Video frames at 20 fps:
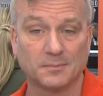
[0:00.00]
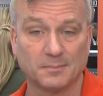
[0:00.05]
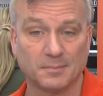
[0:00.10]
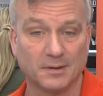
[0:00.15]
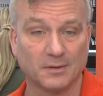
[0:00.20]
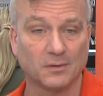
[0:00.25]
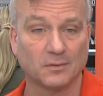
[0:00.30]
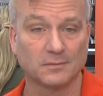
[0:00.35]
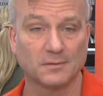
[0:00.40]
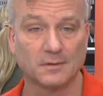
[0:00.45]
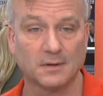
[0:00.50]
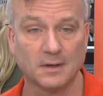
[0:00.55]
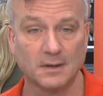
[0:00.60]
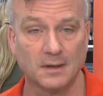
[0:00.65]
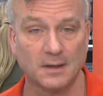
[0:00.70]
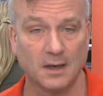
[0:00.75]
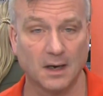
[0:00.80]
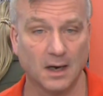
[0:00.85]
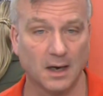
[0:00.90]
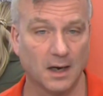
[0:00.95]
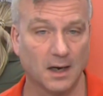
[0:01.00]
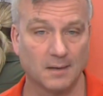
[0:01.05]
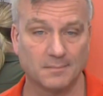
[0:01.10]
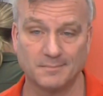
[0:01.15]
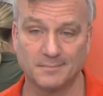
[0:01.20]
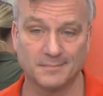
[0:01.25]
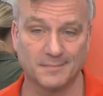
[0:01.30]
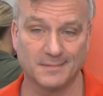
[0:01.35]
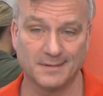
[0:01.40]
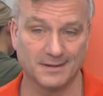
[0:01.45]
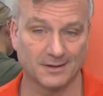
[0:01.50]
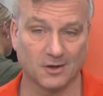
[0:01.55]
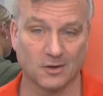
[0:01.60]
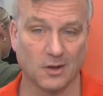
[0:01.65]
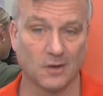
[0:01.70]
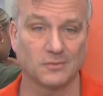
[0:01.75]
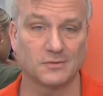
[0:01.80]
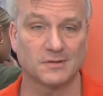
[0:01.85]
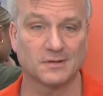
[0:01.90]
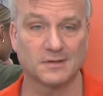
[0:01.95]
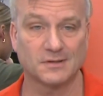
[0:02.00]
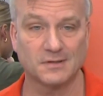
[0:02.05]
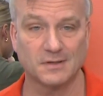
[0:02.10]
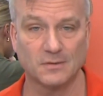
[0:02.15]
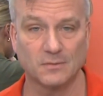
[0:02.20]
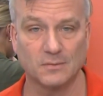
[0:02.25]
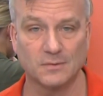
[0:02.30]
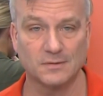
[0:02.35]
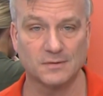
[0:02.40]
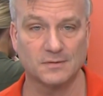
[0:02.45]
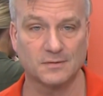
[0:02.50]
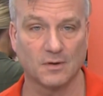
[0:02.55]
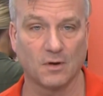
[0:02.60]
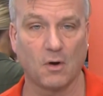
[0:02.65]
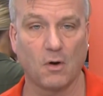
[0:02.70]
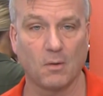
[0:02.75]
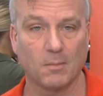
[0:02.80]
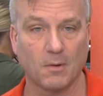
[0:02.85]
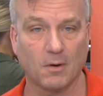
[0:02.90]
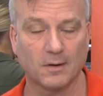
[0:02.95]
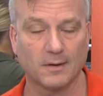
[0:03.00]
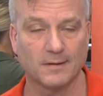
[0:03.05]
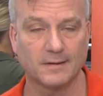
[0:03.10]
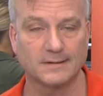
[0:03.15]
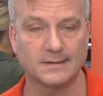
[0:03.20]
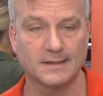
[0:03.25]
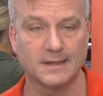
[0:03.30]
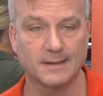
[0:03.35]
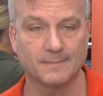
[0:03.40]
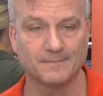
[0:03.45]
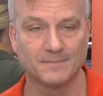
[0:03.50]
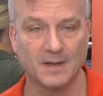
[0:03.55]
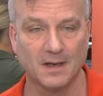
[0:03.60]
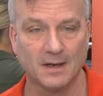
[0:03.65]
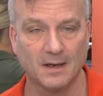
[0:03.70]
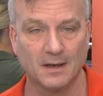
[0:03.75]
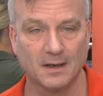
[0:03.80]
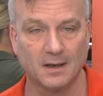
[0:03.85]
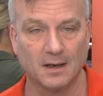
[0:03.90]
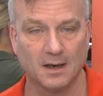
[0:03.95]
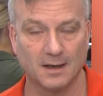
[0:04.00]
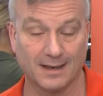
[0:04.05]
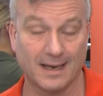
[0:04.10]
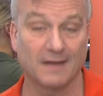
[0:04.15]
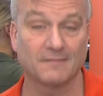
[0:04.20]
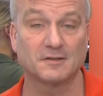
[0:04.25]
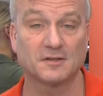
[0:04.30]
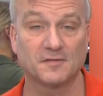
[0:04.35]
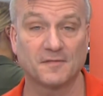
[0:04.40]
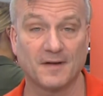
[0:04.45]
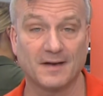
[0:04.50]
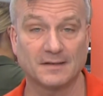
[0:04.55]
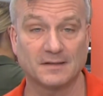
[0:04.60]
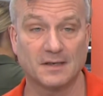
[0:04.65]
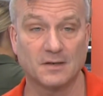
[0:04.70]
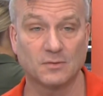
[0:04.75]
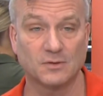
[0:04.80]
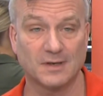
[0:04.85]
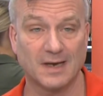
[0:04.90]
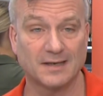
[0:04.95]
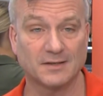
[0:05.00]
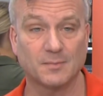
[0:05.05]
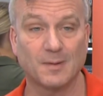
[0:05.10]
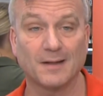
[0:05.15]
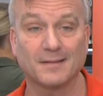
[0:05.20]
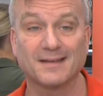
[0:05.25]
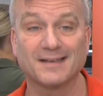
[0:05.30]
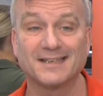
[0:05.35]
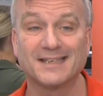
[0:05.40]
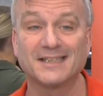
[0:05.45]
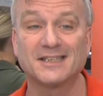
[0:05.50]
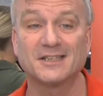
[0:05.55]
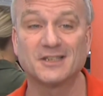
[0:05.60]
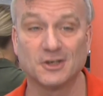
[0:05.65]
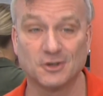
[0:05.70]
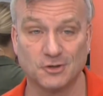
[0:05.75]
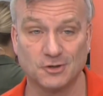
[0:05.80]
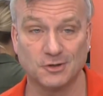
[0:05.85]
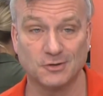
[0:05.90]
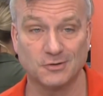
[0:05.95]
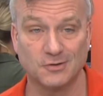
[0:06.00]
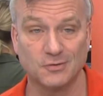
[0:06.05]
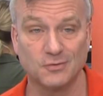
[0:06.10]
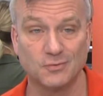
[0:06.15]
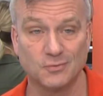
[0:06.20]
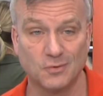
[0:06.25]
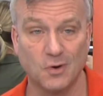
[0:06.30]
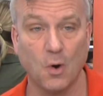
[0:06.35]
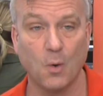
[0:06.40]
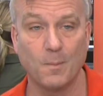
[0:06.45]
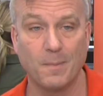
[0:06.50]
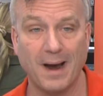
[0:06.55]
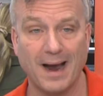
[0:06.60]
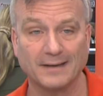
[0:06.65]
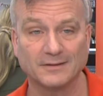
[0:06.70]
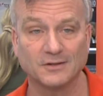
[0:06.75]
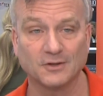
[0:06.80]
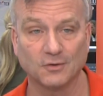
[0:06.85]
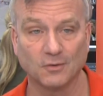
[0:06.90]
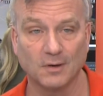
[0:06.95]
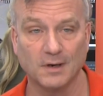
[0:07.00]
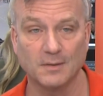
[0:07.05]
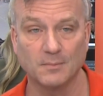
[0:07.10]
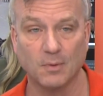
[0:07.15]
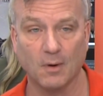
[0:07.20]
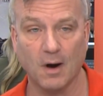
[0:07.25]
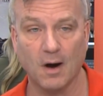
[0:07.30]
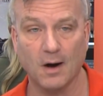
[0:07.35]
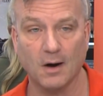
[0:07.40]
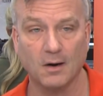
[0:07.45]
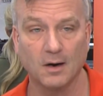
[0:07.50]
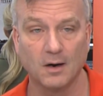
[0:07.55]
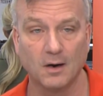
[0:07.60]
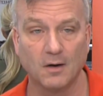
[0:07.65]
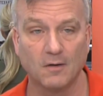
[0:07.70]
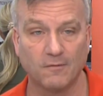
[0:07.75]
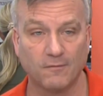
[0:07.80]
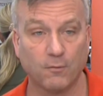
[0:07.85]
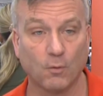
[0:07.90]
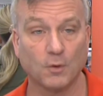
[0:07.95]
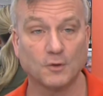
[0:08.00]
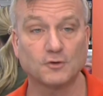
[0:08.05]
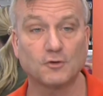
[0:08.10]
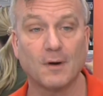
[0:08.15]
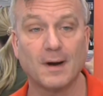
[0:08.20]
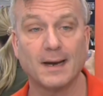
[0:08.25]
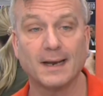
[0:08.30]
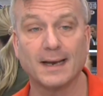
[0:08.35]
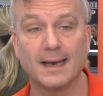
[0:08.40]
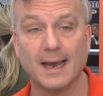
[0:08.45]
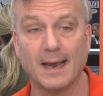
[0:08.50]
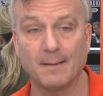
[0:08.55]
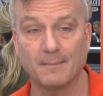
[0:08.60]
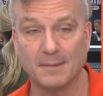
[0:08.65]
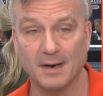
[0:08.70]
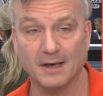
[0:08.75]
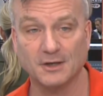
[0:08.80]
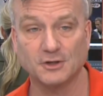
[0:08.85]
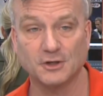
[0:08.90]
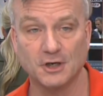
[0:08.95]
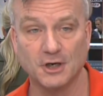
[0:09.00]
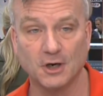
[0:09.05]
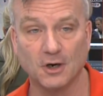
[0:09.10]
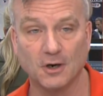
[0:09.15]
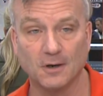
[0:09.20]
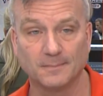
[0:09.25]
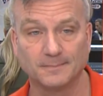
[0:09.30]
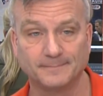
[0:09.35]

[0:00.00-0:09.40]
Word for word: build um, the closeness that was the hallmark of the team. Uh, Kevin Stefanski was asked about the decision to go back to Greenbrier for training camp next year.